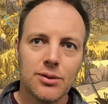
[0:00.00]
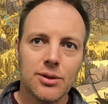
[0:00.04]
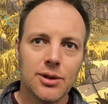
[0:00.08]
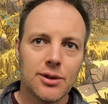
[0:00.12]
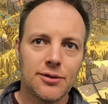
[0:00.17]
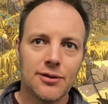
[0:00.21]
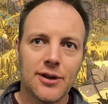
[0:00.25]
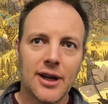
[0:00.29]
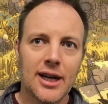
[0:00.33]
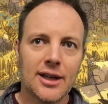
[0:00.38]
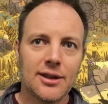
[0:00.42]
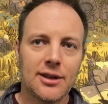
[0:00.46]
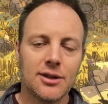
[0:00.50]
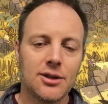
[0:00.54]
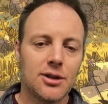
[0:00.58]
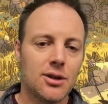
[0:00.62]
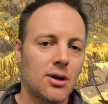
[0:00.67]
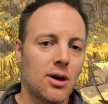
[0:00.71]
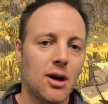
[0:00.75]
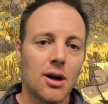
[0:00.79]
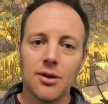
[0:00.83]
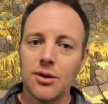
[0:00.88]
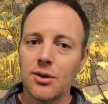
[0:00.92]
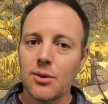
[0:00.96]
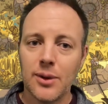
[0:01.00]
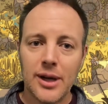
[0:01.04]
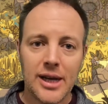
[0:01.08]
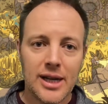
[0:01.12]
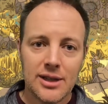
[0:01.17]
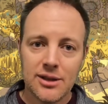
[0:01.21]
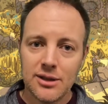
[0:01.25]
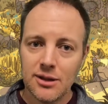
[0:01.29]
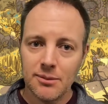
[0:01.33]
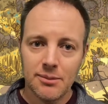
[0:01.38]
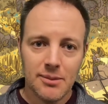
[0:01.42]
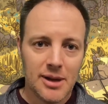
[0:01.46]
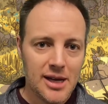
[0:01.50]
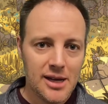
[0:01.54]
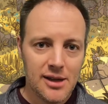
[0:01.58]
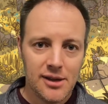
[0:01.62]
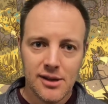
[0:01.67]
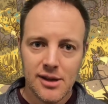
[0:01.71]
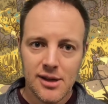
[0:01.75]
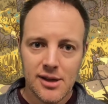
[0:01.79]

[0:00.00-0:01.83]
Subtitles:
the fact that there are other ways to make